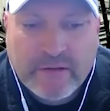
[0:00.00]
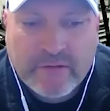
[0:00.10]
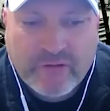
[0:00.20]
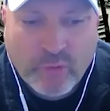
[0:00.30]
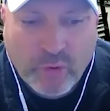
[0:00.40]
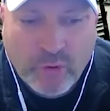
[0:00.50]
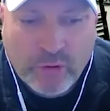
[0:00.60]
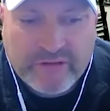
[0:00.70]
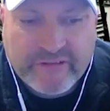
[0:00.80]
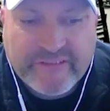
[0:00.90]

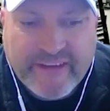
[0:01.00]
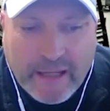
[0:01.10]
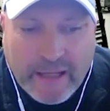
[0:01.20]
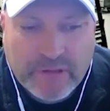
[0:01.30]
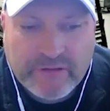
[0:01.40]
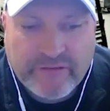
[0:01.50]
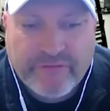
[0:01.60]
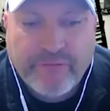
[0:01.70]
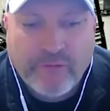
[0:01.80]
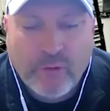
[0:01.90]
towards tablets
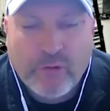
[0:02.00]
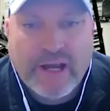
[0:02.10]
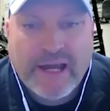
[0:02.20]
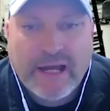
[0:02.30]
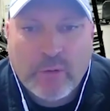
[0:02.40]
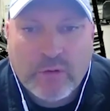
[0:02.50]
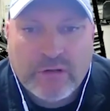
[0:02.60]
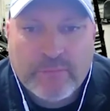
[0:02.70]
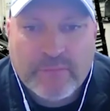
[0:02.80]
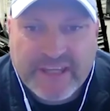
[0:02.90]
for
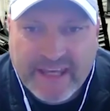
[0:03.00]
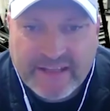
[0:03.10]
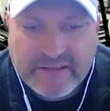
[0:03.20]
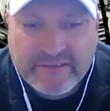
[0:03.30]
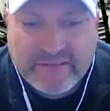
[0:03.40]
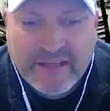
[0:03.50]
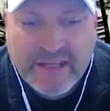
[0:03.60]
our mechanics,